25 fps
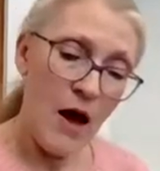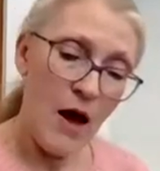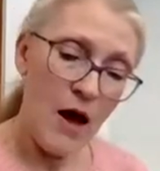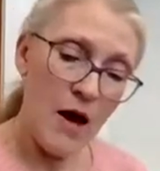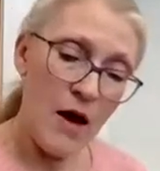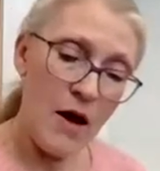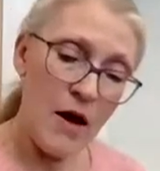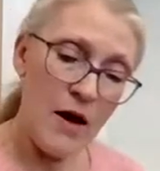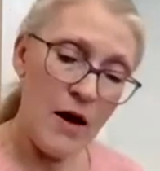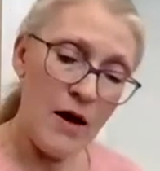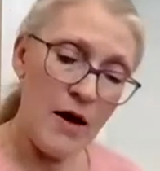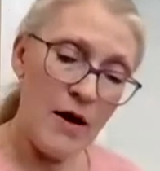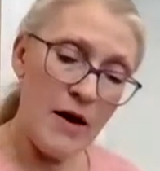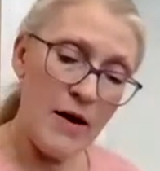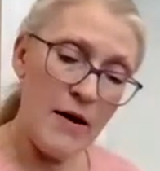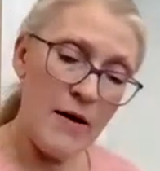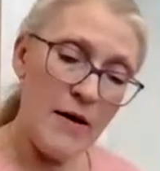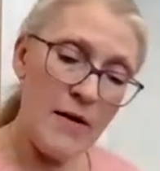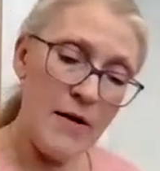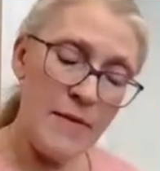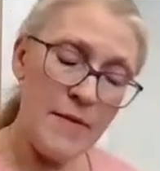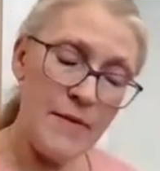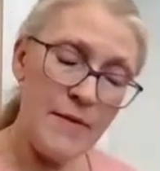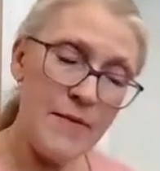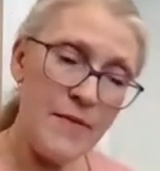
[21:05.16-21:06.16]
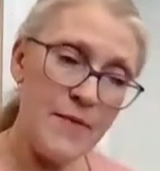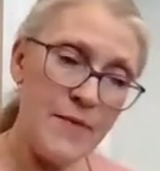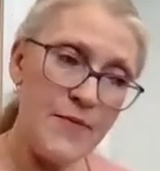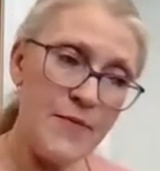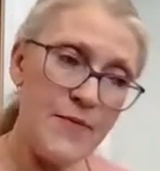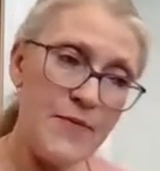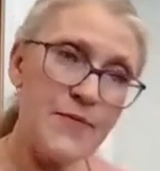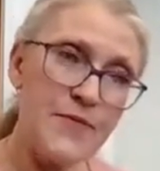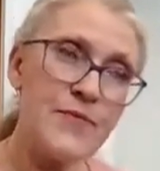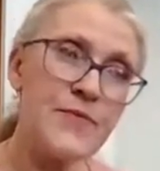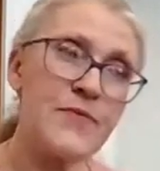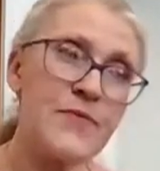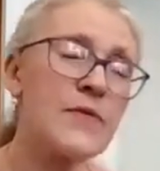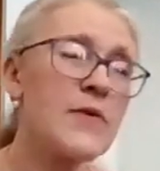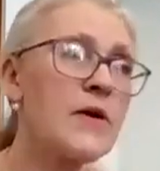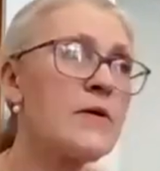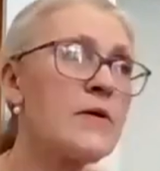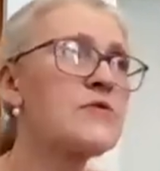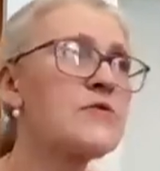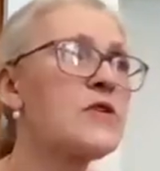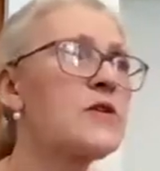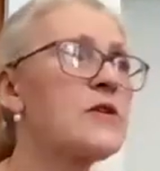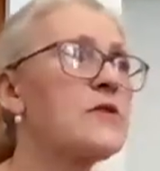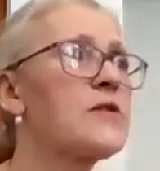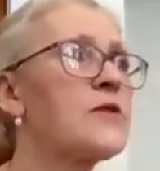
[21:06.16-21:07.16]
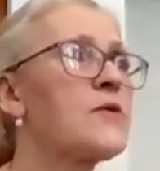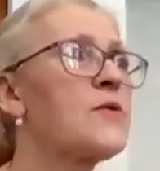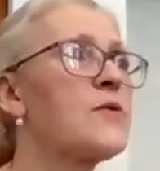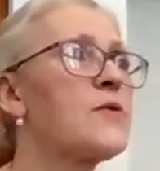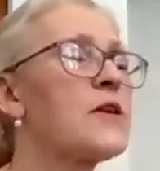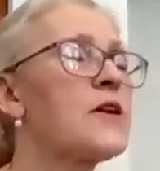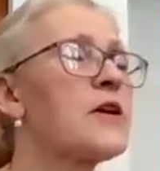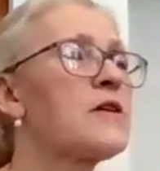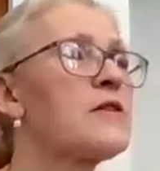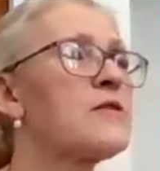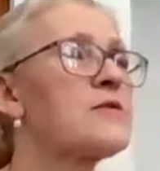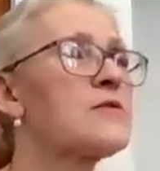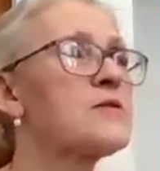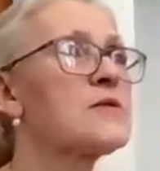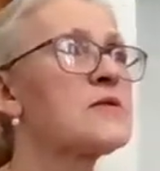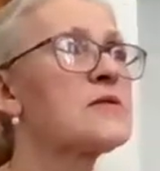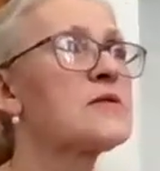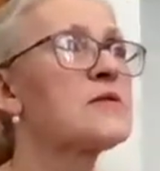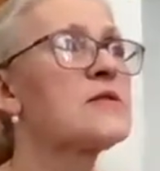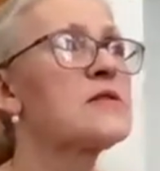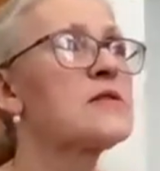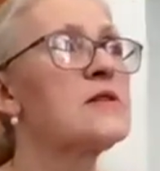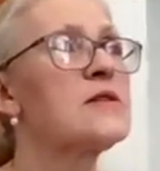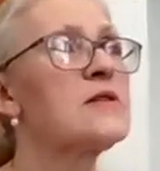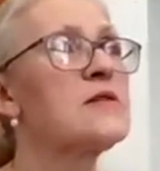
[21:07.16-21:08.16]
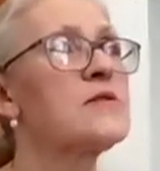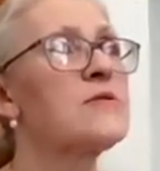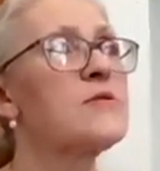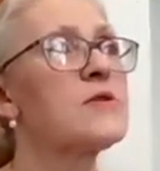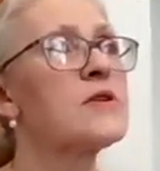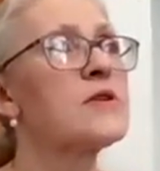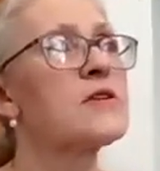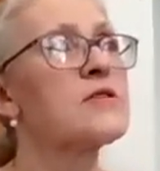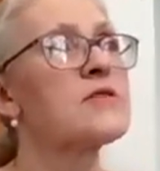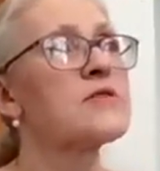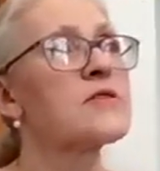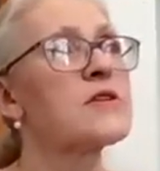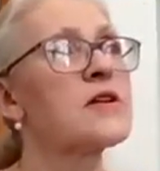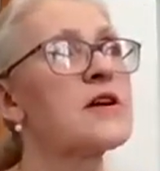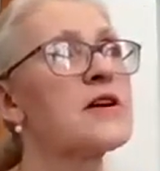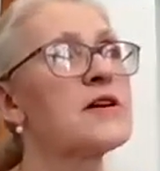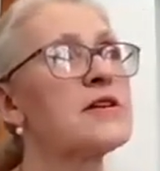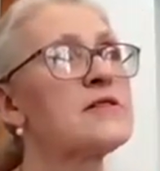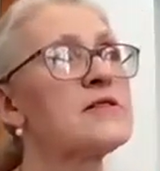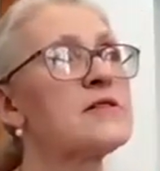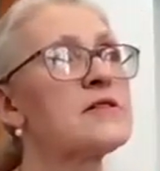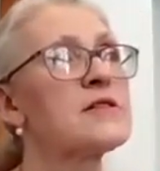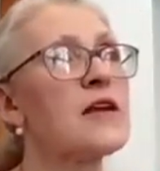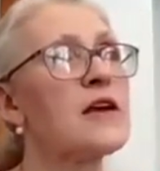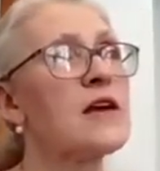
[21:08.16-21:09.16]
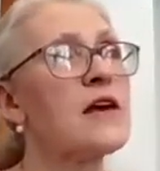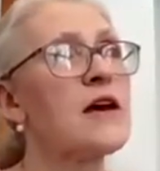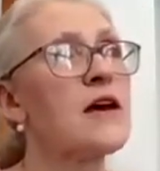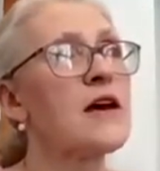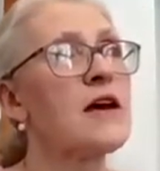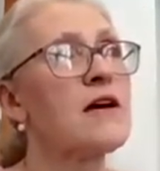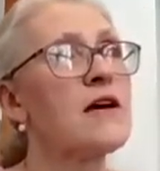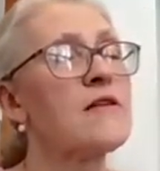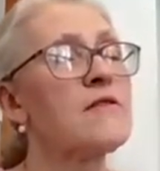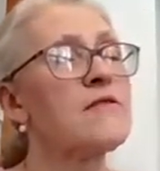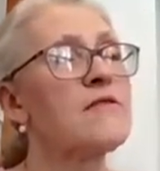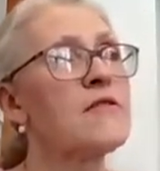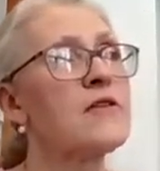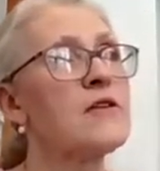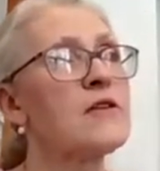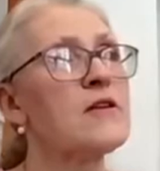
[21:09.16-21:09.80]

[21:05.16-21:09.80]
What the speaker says: Trying to think what else, what other kinds they have.